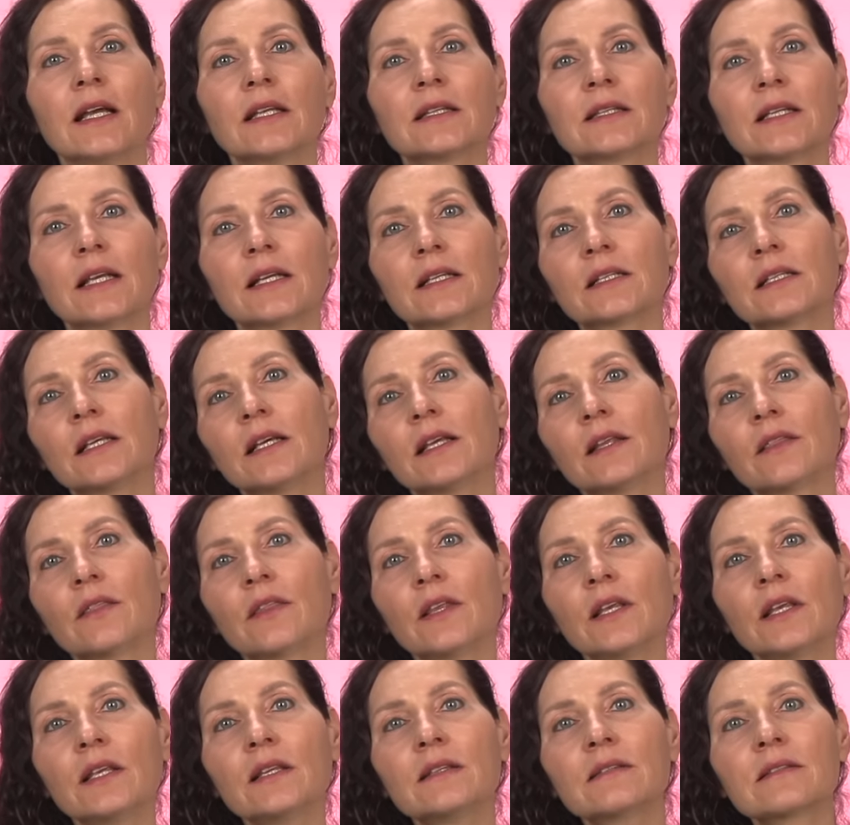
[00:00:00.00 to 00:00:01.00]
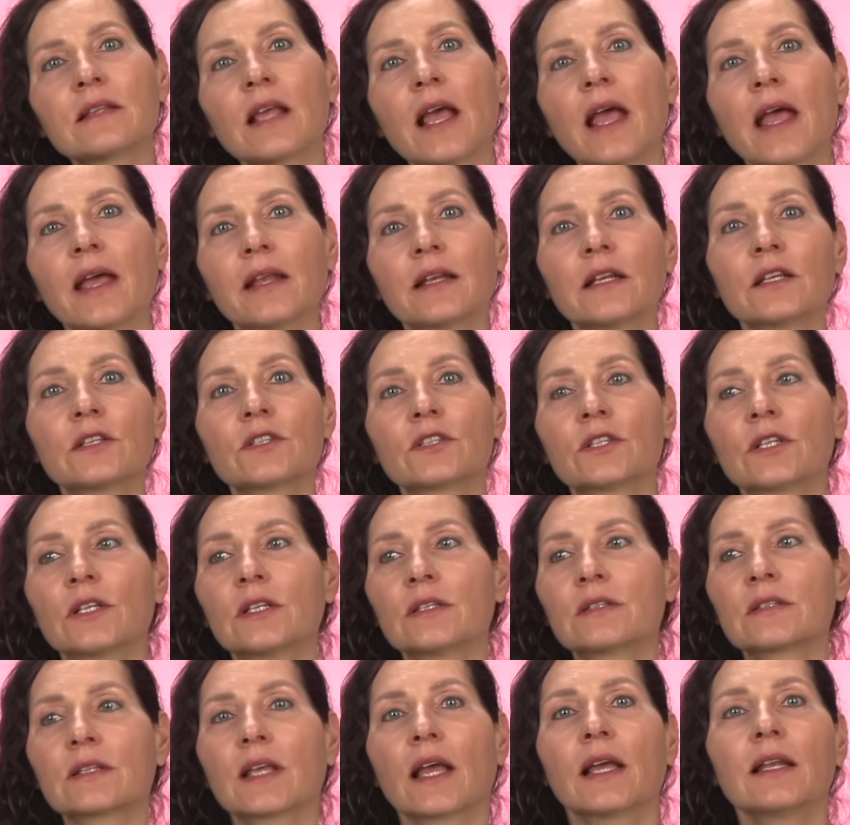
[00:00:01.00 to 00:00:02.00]
that these
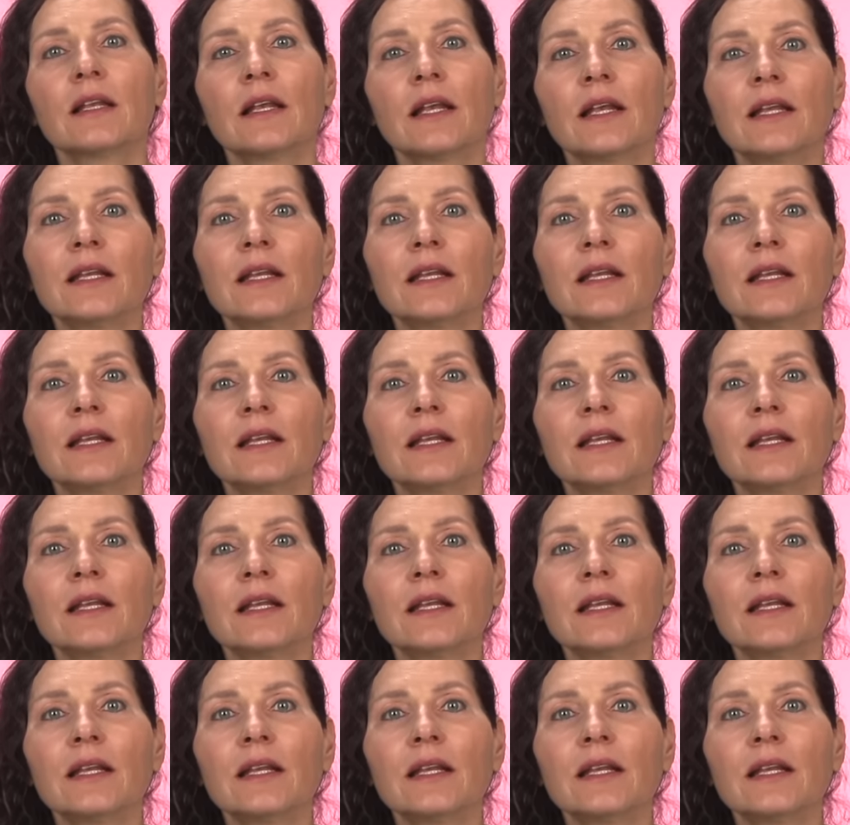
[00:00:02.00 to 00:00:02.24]
energies can